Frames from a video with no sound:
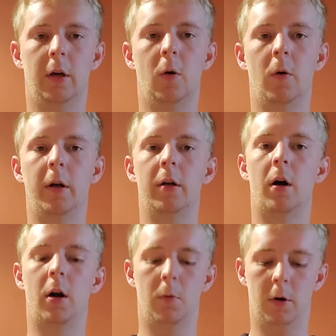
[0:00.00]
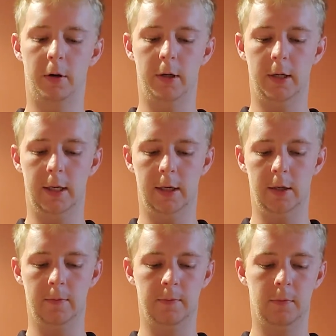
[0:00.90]
According to Our World in Data,
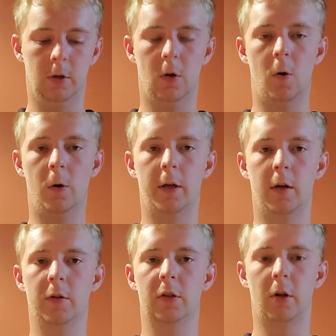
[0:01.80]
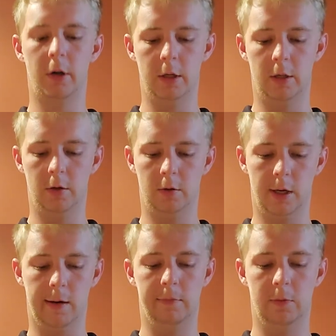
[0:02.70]
coal kills 32
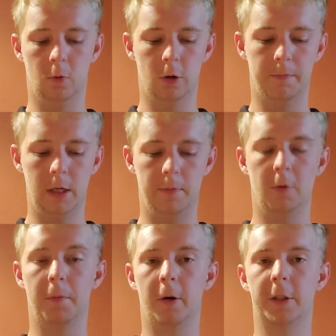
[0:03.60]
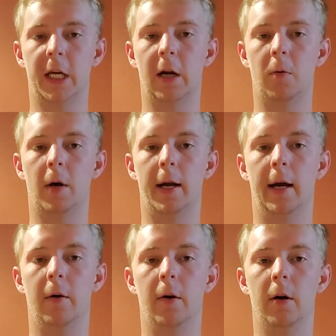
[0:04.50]
times more people per terawatt
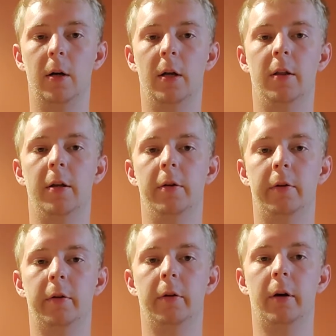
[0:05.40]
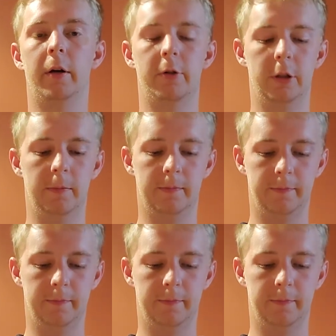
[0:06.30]
hour than nuclear energy.